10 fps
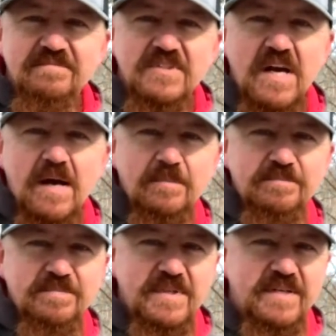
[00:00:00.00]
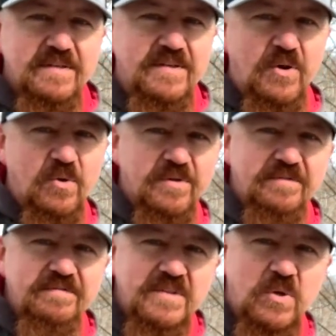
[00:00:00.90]
top, the north
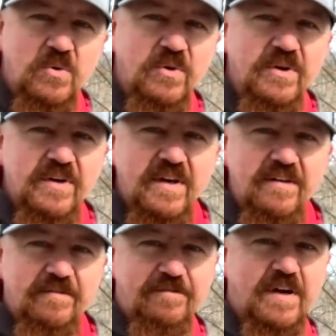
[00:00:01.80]
corner of